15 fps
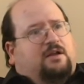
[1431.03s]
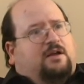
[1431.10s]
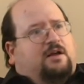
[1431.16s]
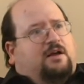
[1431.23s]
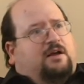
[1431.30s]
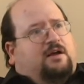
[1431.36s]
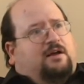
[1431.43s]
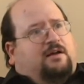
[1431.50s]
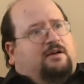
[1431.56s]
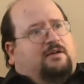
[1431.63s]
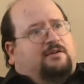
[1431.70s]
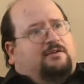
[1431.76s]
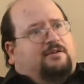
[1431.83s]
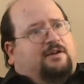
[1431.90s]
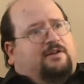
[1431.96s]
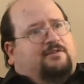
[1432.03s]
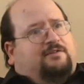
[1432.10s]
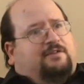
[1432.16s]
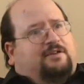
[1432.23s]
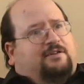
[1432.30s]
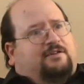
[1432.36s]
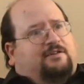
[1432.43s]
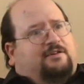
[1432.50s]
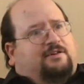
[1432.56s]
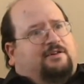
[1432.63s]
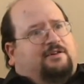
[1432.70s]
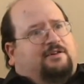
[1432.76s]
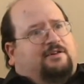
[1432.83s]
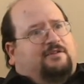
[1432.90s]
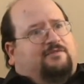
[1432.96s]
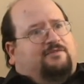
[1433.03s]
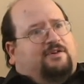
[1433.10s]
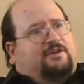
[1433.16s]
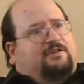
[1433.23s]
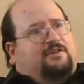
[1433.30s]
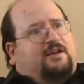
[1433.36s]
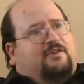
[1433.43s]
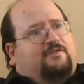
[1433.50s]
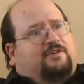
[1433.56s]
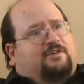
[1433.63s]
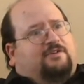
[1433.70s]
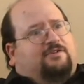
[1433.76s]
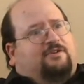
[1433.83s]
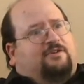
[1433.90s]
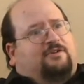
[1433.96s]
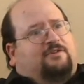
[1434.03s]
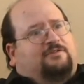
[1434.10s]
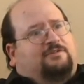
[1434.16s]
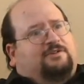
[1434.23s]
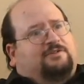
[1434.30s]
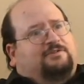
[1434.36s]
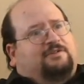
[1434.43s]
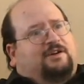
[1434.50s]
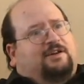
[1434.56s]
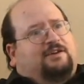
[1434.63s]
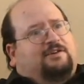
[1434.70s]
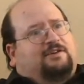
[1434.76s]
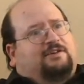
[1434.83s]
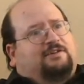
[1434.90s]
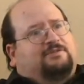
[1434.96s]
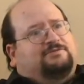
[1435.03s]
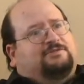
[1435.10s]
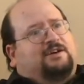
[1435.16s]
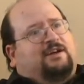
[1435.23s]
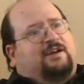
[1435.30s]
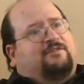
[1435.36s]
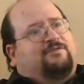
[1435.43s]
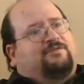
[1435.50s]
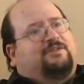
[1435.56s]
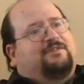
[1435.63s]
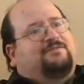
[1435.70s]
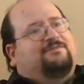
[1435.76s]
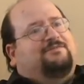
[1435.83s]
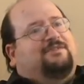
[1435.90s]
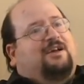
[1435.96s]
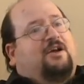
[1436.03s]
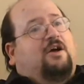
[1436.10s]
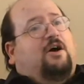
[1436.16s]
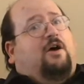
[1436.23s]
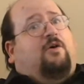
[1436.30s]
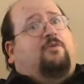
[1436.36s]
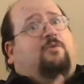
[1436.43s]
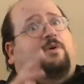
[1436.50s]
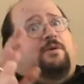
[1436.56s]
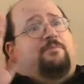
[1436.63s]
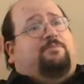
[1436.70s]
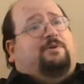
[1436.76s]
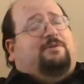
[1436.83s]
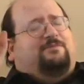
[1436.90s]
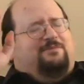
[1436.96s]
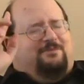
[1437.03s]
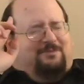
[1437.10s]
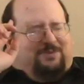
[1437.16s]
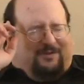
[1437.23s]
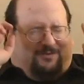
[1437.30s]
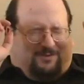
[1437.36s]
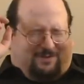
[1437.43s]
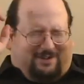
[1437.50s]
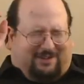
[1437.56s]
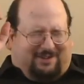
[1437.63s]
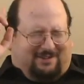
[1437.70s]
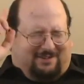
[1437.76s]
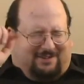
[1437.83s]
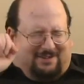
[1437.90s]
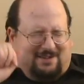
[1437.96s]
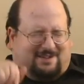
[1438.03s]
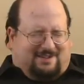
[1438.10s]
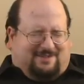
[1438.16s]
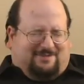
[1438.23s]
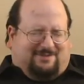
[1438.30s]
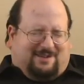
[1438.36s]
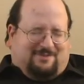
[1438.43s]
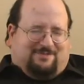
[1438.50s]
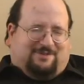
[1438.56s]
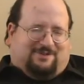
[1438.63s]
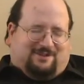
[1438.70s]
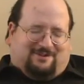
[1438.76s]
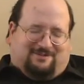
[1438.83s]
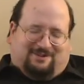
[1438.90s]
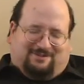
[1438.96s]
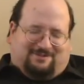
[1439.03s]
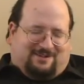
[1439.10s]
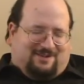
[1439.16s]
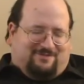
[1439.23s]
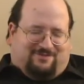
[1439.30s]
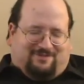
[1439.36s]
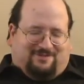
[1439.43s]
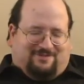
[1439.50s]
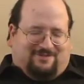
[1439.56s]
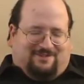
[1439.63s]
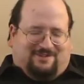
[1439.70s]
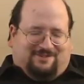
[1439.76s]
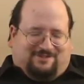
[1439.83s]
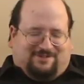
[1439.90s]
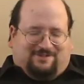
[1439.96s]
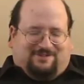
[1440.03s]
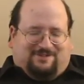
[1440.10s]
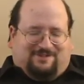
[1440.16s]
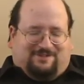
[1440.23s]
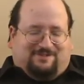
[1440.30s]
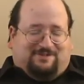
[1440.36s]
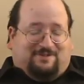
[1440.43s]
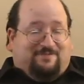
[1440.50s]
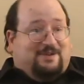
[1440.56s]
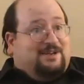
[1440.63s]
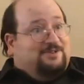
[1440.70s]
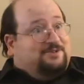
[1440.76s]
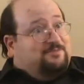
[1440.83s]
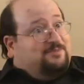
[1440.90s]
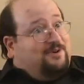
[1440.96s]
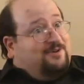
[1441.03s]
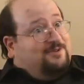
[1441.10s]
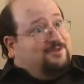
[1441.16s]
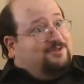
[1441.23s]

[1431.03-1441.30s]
And then he faked having a call and he left. Oh wait, but before he did that, I'm sorry. This is the major part of the